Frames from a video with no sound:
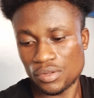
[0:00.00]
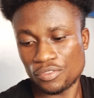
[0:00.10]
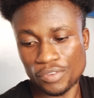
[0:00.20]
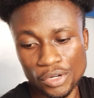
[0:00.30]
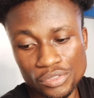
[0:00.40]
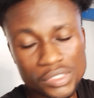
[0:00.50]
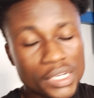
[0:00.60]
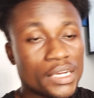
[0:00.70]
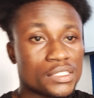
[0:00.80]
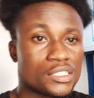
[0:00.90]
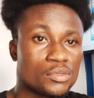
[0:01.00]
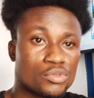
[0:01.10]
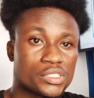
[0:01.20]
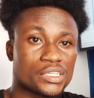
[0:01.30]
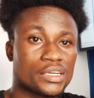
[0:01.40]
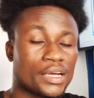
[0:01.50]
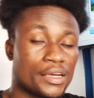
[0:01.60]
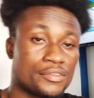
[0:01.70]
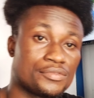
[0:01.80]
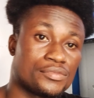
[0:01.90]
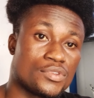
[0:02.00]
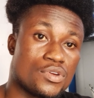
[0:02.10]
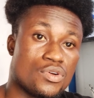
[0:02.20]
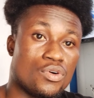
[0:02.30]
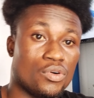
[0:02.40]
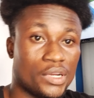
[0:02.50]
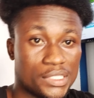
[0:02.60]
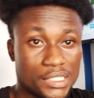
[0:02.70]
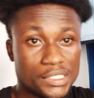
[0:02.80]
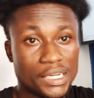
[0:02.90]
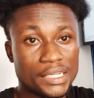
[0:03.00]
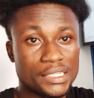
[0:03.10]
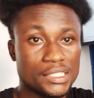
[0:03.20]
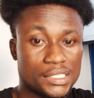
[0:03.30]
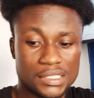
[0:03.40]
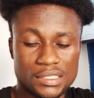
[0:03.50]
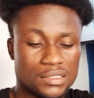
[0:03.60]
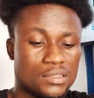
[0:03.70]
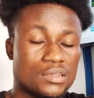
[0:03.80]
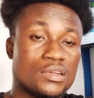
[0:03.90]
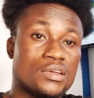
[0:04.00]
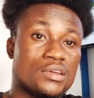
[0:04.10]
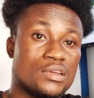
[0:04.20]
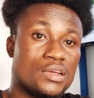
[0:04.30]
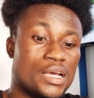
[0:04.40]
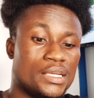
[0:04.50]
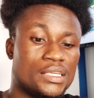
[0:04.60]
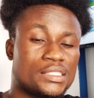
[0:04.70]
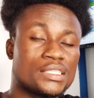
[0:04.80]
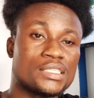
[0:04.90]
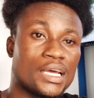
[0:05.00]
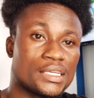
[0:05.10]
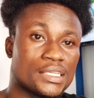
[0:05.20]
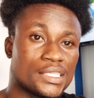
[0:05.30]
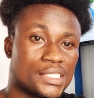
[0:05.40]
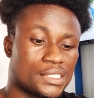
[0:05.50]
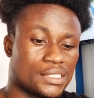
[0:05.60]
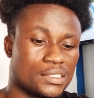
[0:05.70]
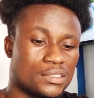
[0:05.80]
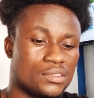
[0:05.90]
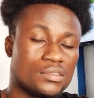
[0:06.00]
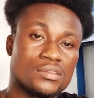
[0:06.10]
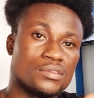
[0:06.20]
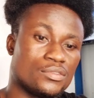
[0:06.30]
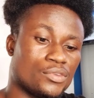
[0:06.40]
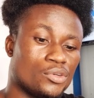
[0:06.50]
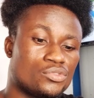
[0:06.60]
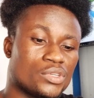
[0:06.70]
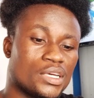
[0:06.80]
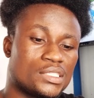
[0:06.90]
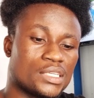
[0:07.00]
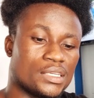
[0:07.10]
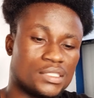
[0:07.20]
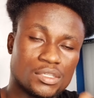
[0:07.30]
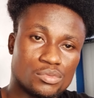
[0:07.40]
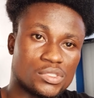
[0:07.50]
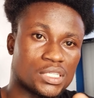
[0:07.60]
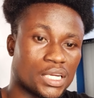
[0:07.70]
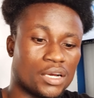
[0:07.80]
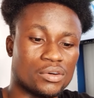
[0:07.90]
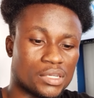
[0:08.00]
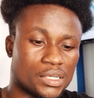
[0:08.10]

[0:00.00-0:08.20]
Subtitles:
for you to get a stable signal on a satellite dish, any satellite dish, for you to get a stable signal on